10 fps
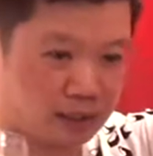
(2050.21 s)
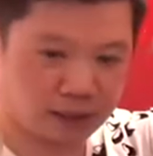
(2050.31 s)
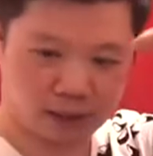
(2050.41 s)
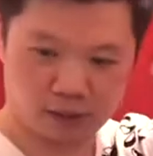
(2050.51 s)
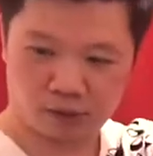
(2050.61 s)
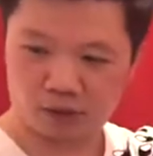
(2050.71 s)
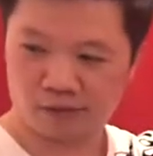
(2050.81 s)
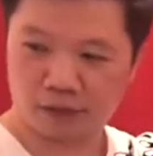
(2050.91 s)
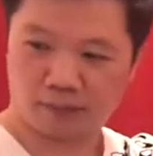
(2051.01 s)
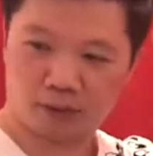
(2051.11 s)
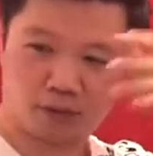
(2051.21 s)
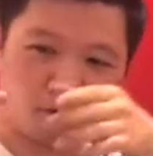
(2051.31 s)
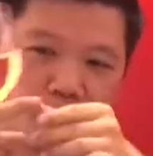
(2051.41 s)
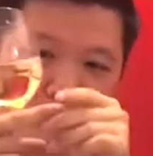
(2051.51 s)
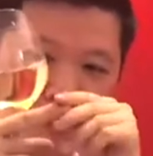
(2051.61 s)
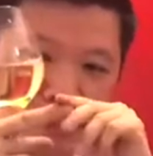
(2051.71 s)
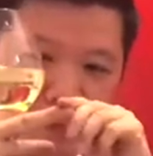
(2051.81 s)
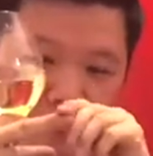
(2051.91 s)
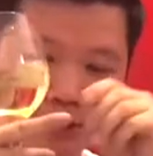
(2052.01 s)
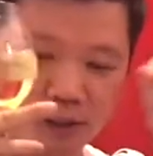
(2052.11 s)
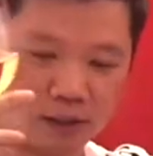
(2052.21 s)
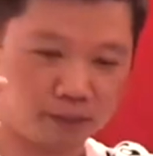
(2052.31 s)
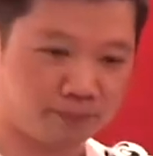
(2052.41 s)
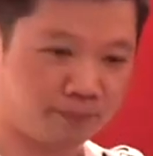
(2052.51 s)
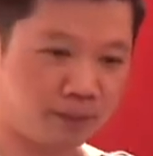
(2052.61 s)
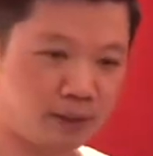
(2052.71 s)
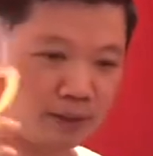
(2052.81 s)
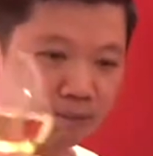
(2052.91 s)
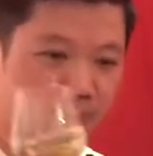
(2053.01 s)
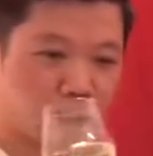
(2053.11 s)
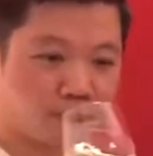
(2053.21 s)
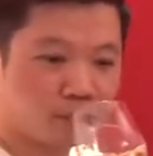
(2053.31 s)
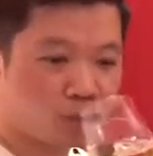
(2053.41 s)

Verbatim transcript: of stick it over. I'm not sure you can see them online. But